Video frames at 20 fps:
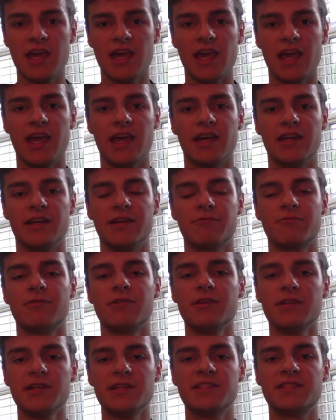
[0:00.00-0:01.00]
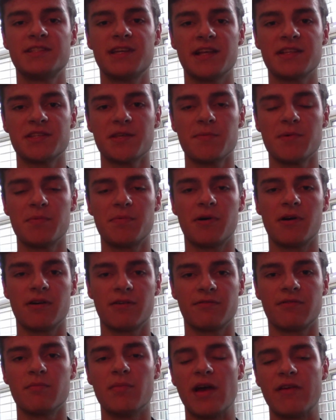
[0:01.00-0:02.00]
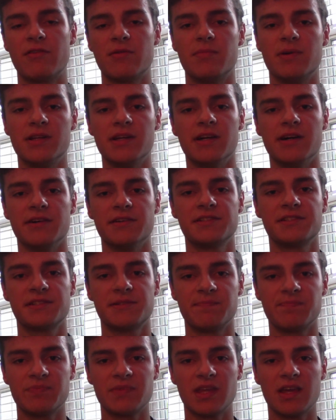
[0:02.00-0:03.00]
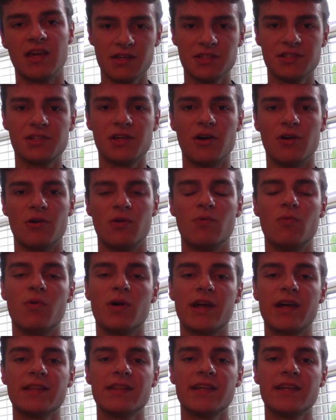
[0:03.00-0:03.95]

and it really sets them apart from everybody else. So, what I'd